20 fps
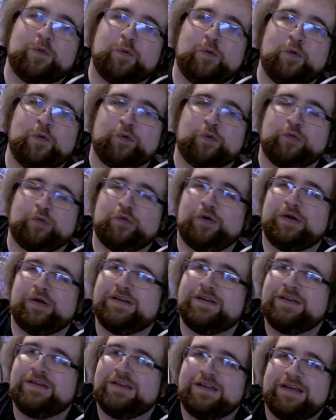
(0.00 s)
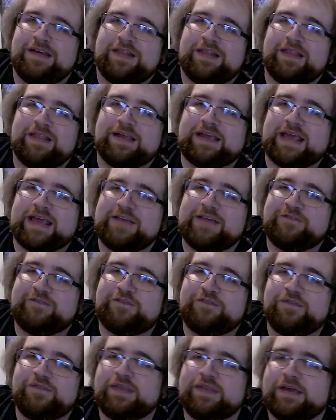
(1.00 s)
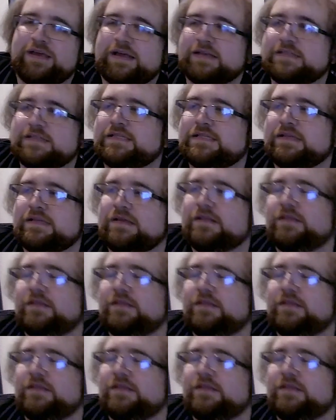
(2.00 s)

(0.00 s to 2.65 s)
woof. Like, because